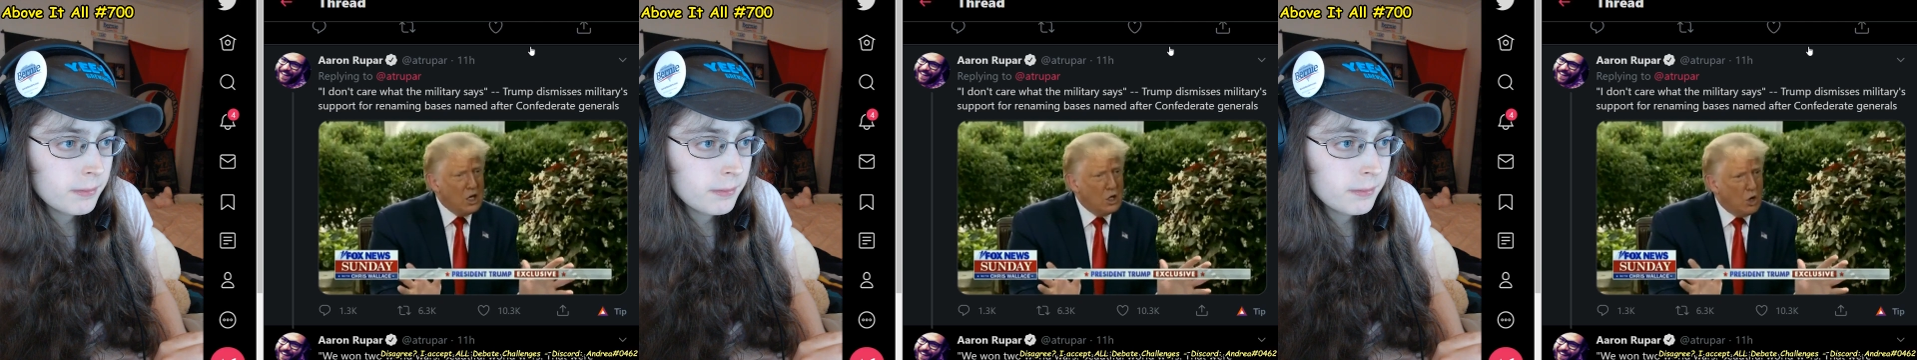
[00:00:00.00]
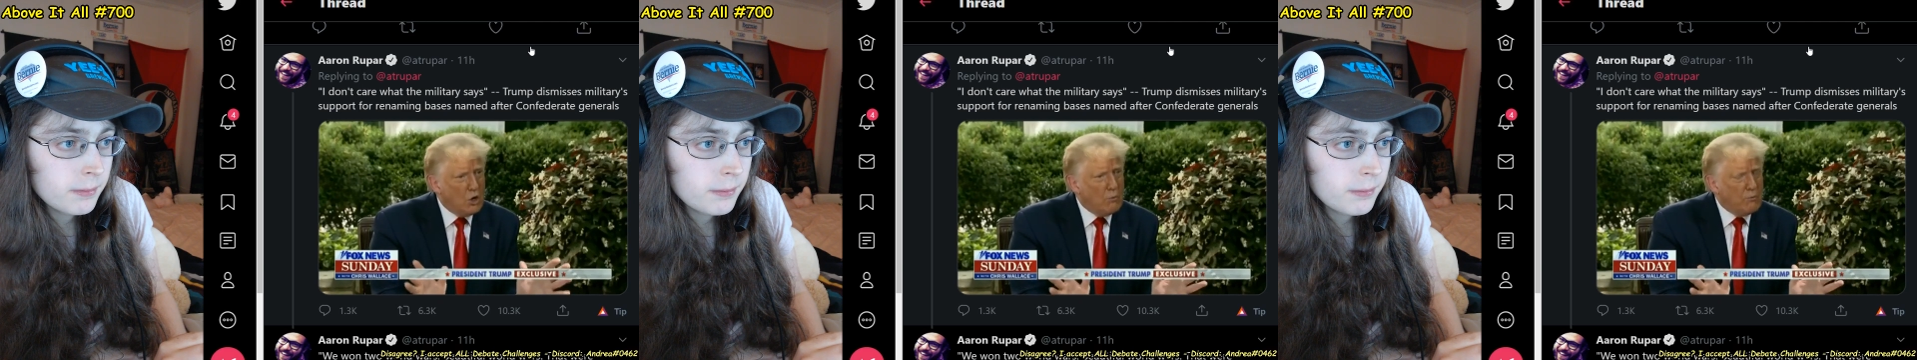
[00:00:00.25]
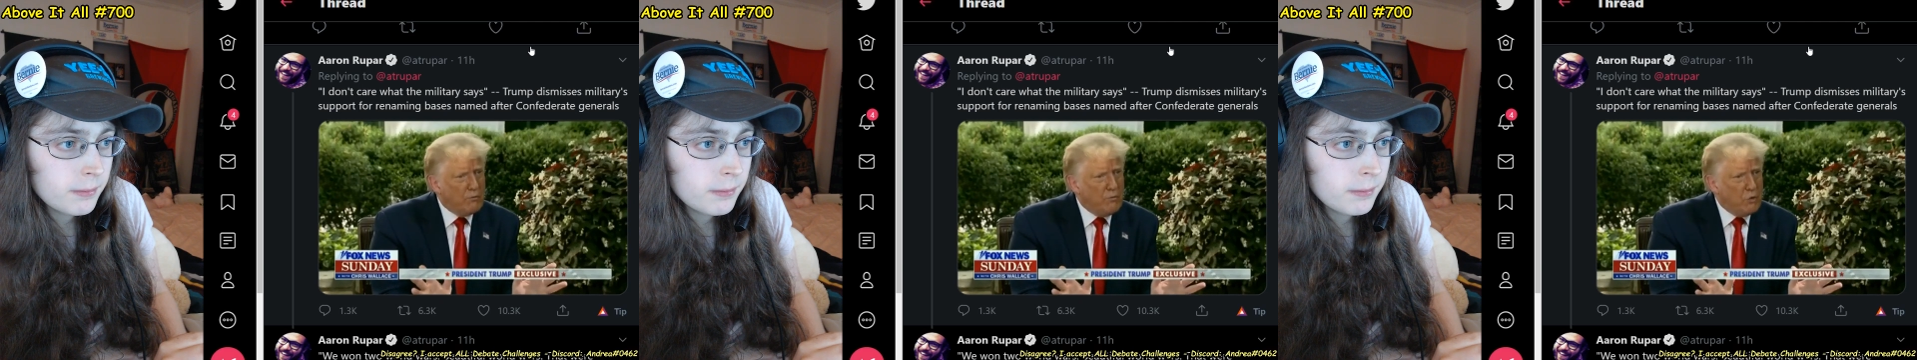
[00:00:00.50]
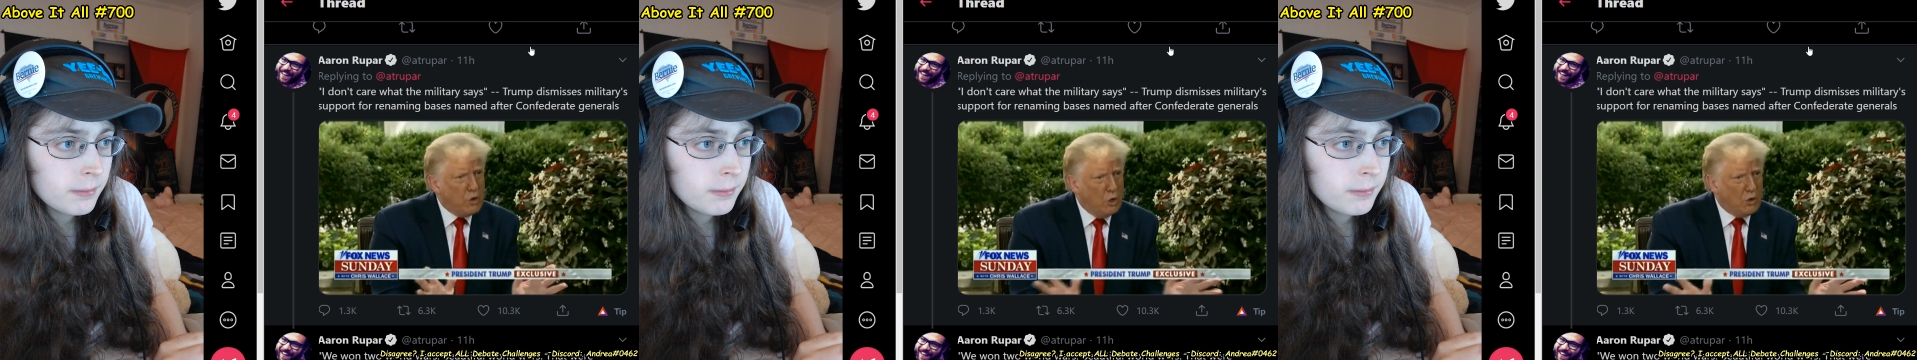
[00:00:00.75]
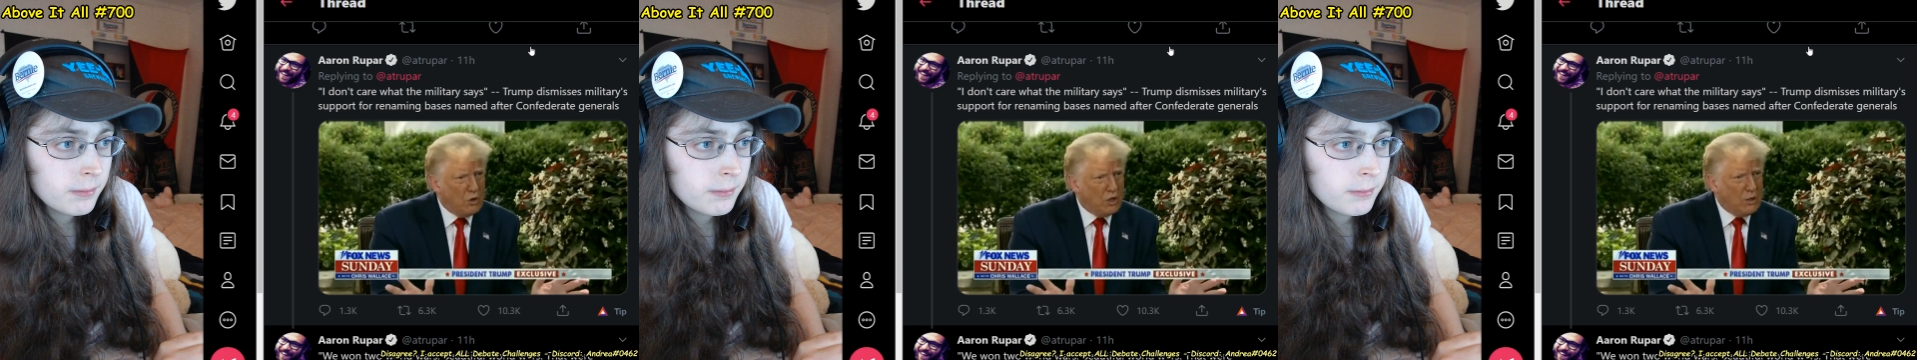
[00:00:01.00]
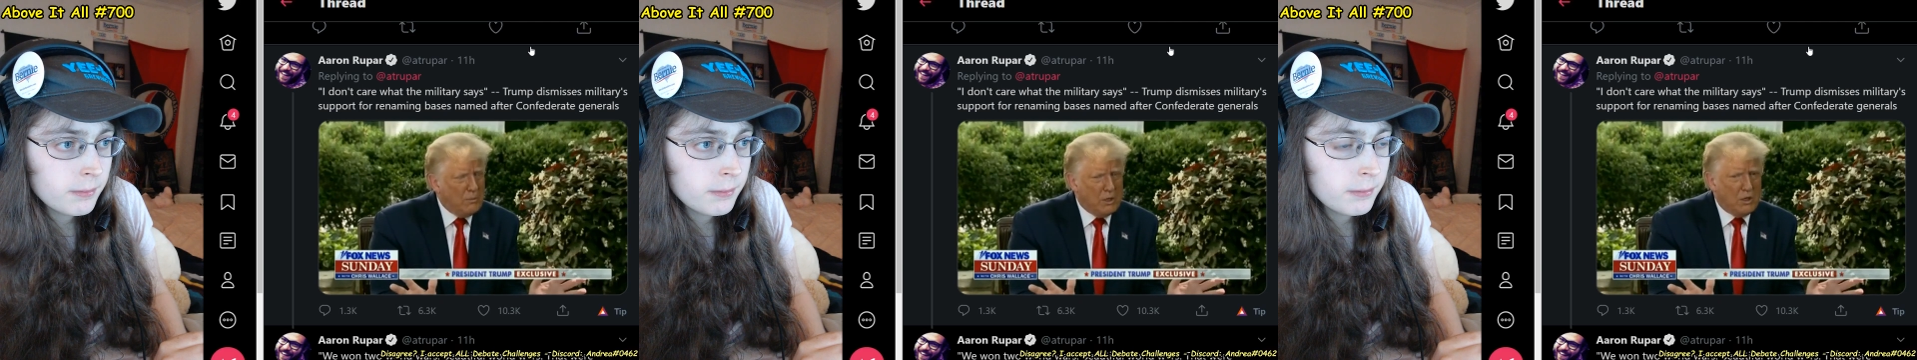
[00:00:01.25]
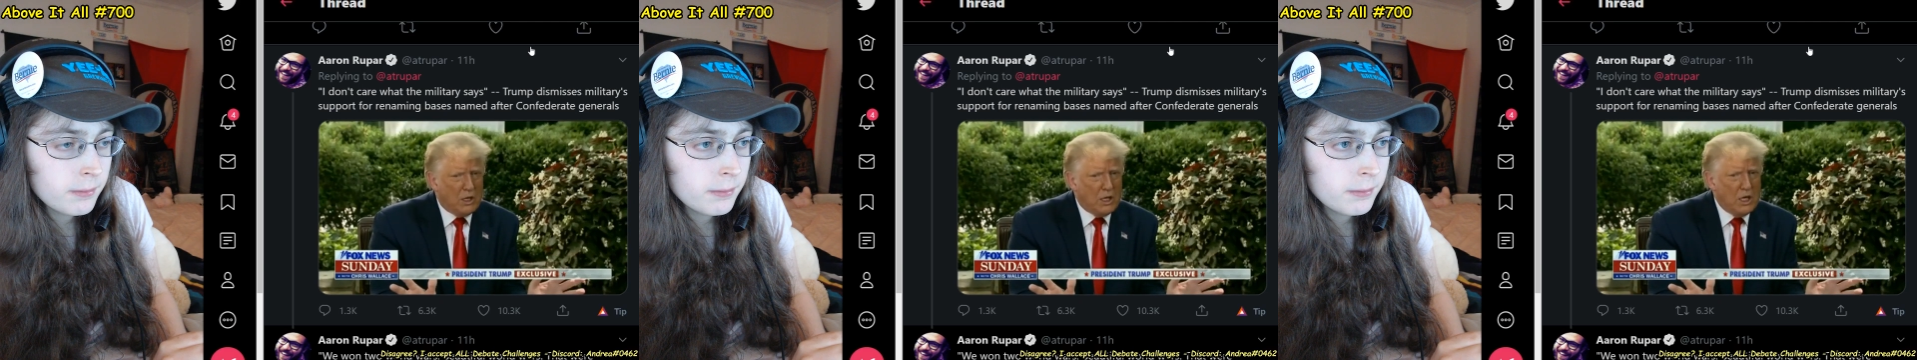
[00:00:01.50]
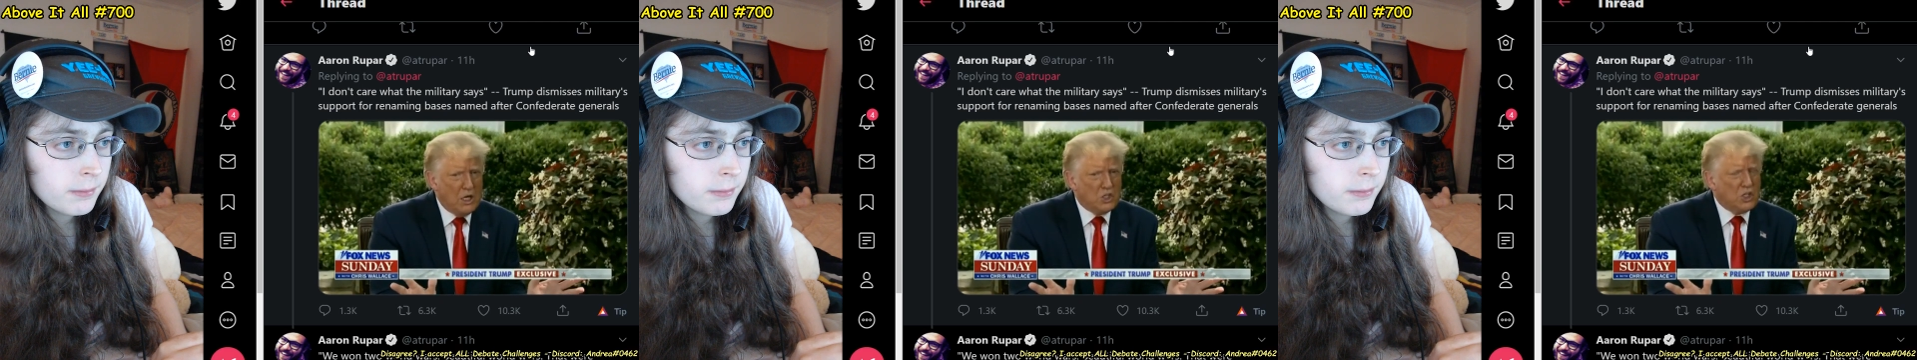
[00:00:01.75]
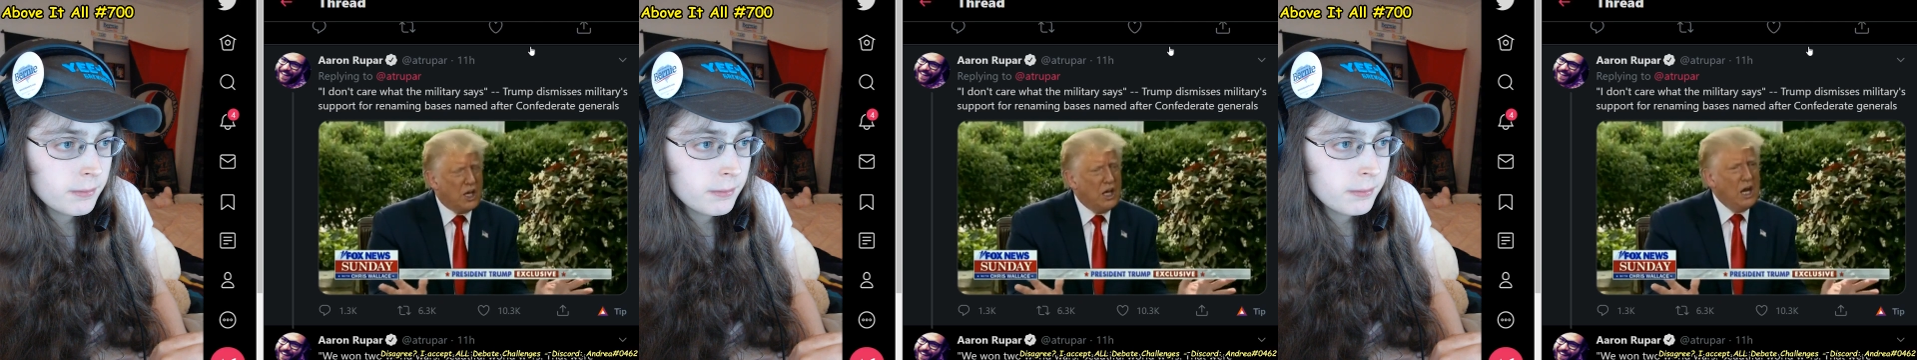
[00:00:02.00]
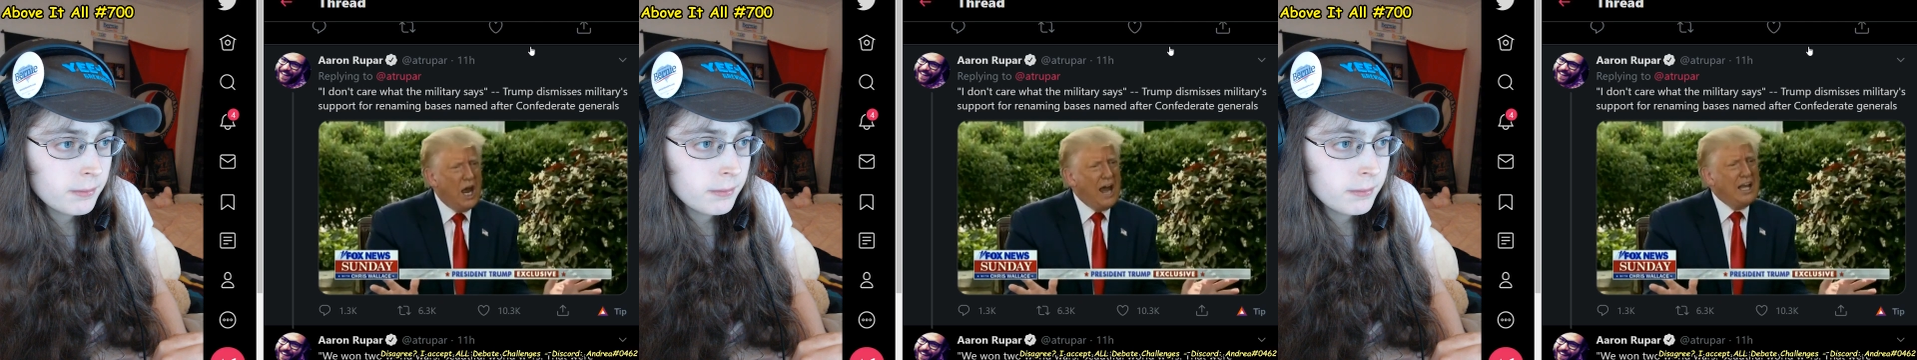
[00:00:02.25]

Speaker 1: Go to the community. Say, how